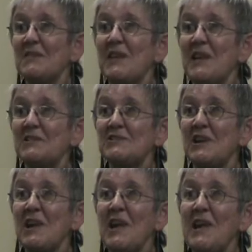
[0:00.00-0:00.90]
that
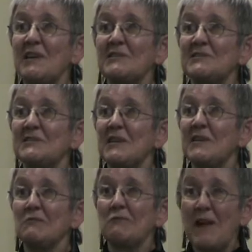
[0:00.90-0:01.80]
has
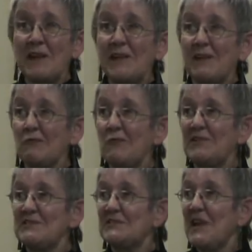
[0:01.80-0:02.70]
greatly
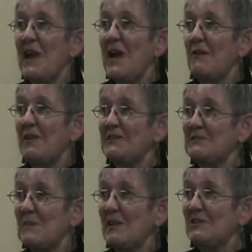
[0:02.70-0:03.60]
increased our
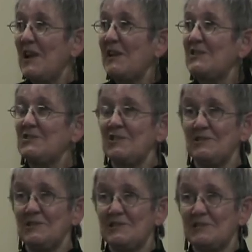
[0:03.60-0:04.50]

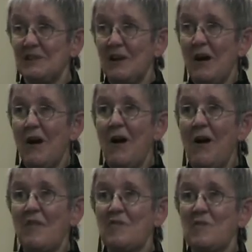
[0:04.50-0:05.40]
expectations
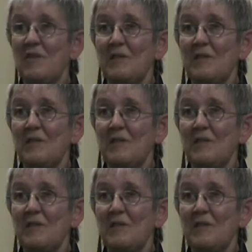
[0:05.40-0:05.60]
of